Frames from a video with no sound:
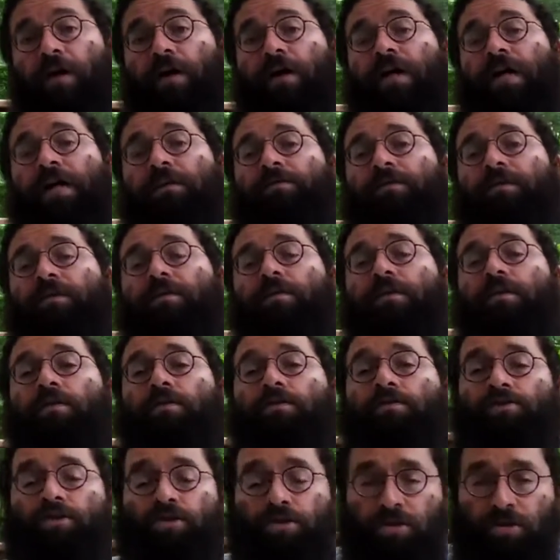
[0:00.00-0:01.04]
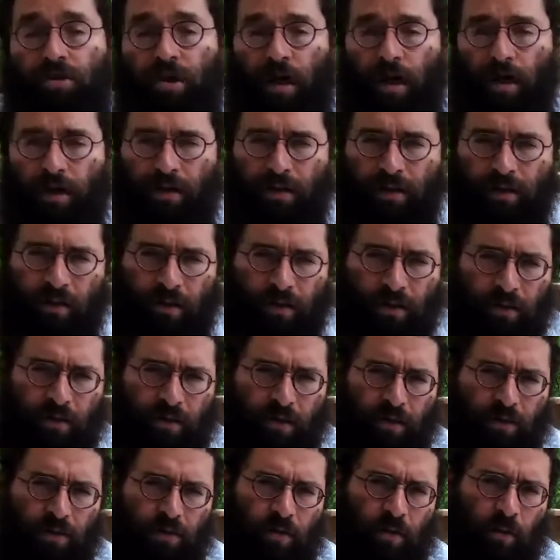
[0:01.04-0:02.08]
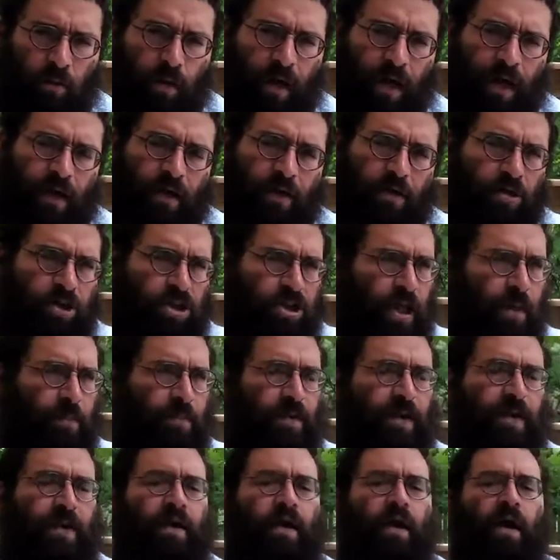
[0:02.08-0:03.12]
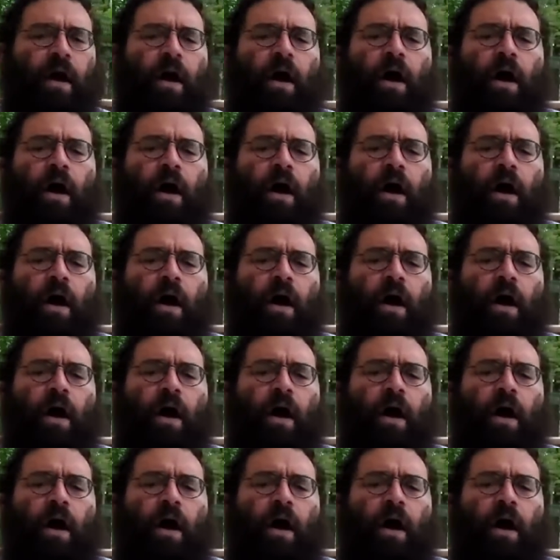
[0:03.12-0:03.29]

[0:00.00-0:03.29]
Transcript: even just the shaping